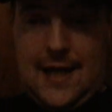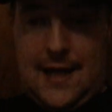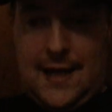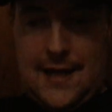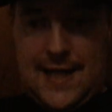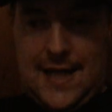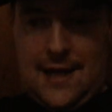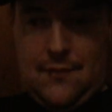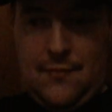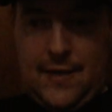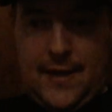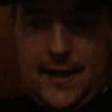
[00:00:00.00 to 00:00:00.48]
I
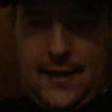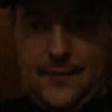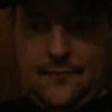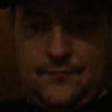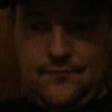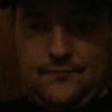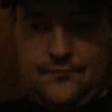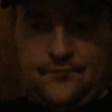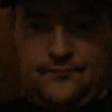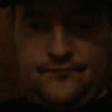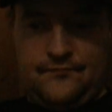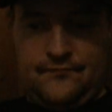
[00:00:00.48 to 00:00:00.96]
can't wait.
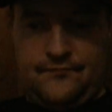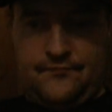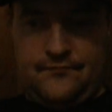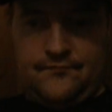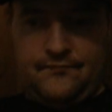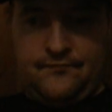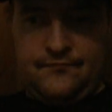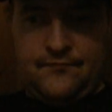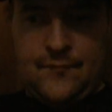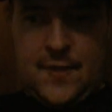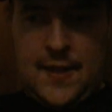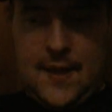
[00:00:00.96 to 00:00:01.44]

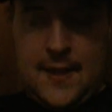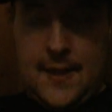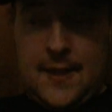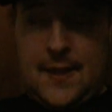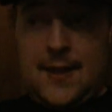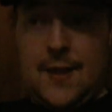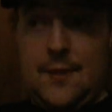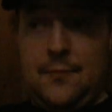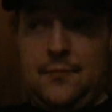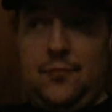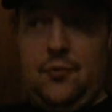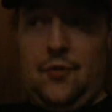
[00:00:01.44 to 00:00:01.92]

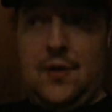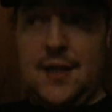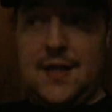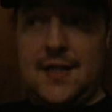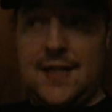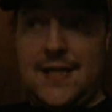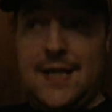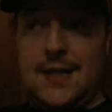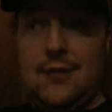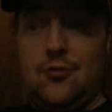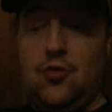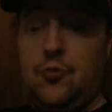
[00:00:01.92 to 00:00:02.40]
But
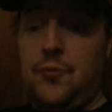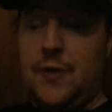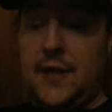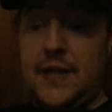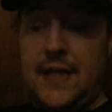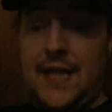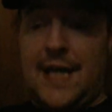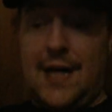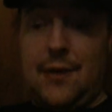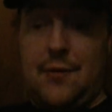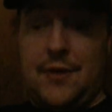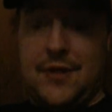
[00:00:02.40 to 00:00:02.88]
it's still up
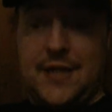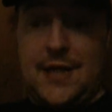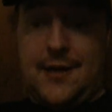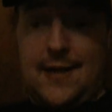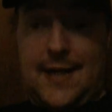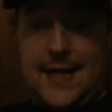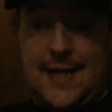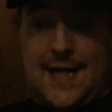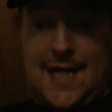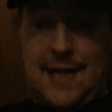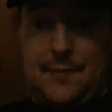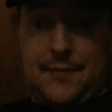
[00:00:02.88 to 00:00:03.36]
in the air what's
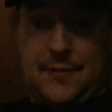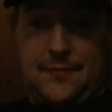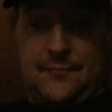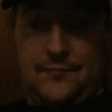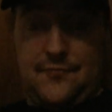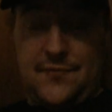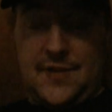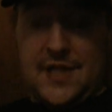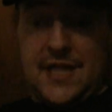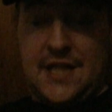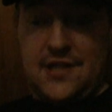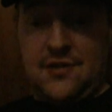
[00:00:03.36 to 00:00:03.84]
going to happen.
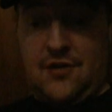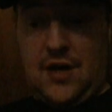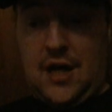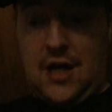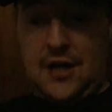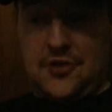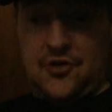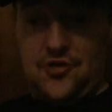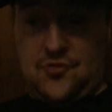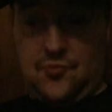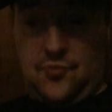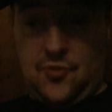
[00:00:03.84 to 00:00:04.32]
These are
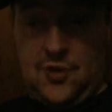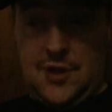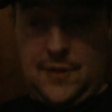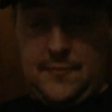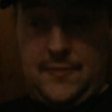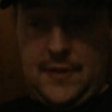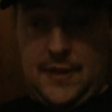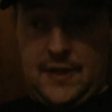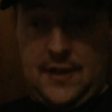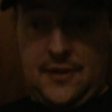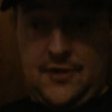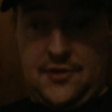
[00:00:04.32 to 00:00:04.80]
all just my
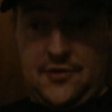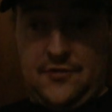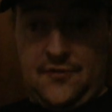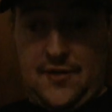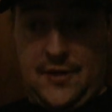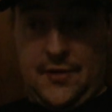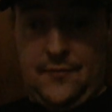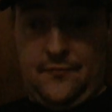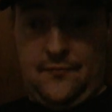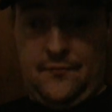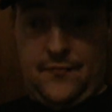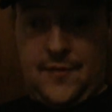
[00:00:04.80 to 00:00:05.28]
opinions,
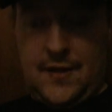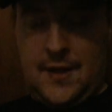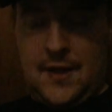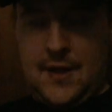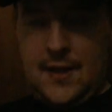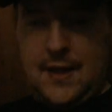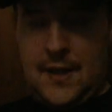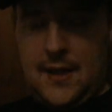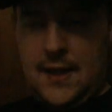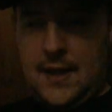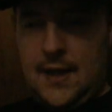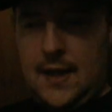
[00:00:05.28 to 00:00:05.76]
right?
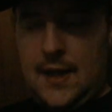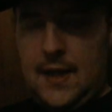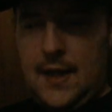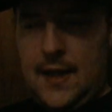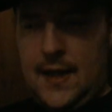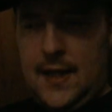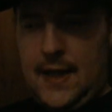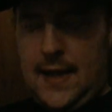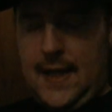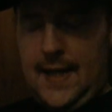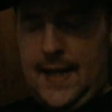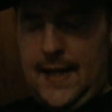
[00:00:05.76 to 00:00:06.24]

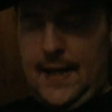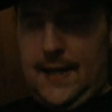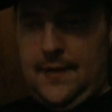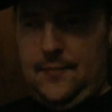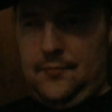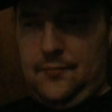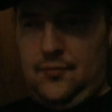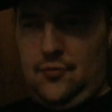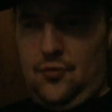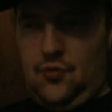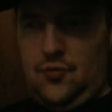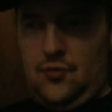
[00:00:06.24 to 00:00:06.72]

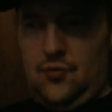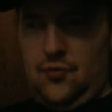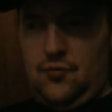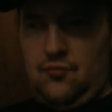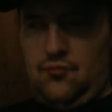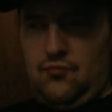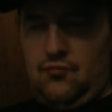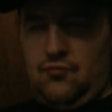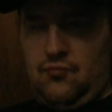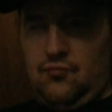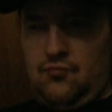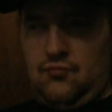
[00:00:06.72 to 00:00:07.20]
But
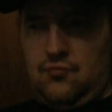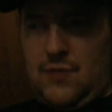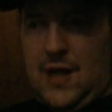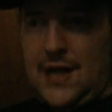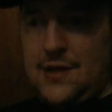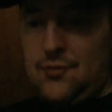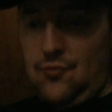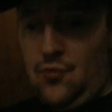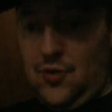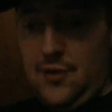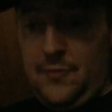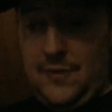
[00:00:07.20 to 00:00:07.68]

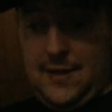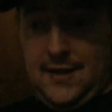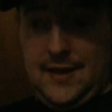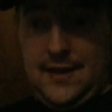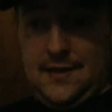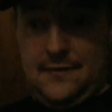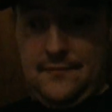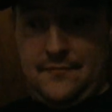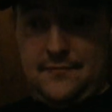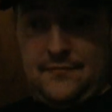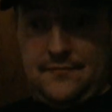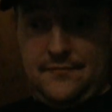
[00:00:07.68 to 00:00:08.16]
that's what I
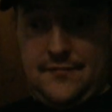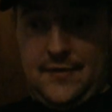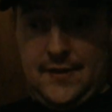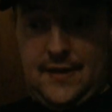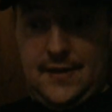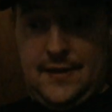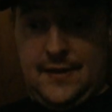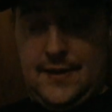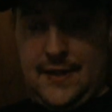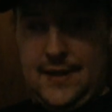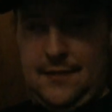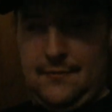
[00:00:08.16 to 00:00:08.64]
believe.
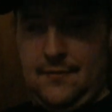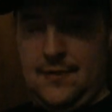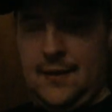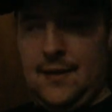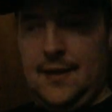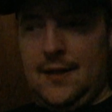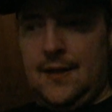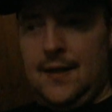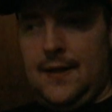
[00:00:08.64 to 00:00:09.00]
Right? Now,